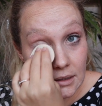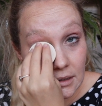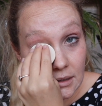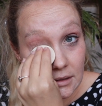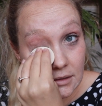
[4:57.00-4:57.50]

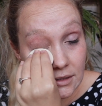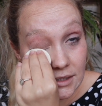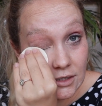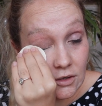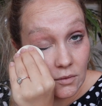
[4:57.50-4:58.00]
So
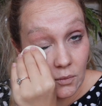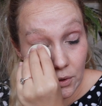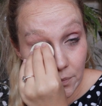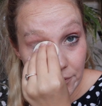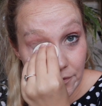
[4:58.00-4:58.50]
this is not
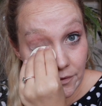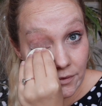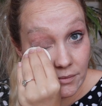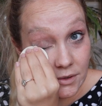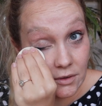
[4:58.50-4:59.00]
waterproof
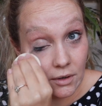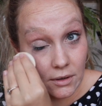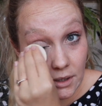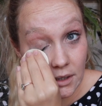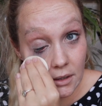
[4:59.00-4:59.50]

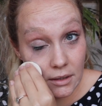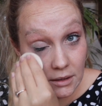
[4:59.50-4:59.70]
mascara.